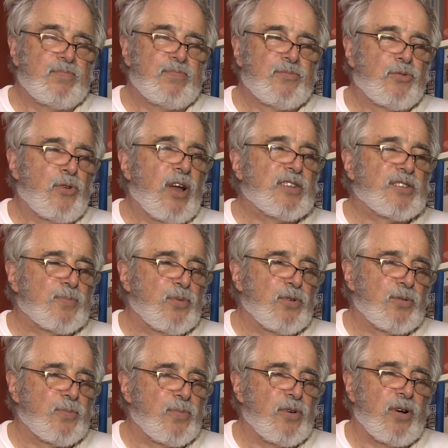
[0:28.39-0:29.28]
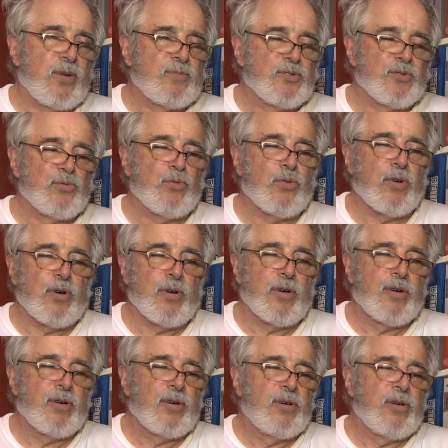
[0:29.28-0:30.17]
transport problems
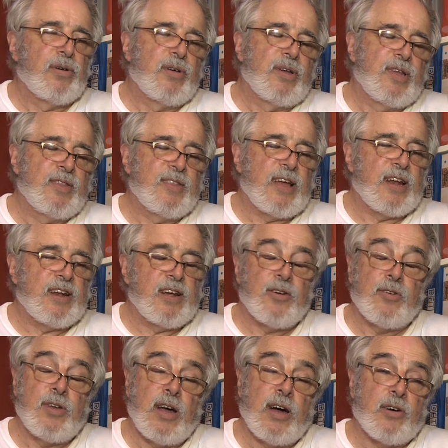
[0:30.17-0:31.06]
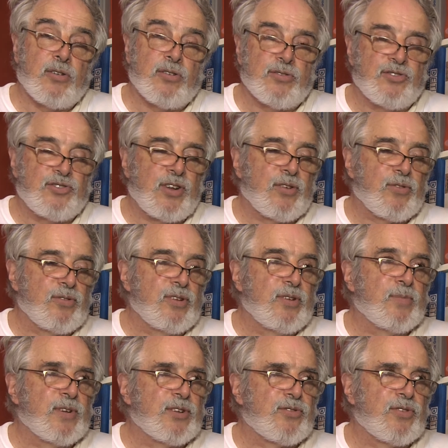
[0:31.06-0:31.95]
were in that area, or generally
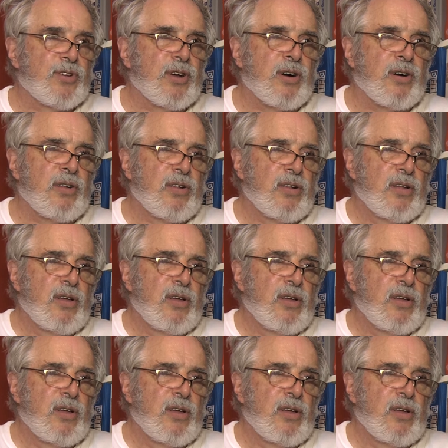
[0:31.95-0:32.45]
in Montreal,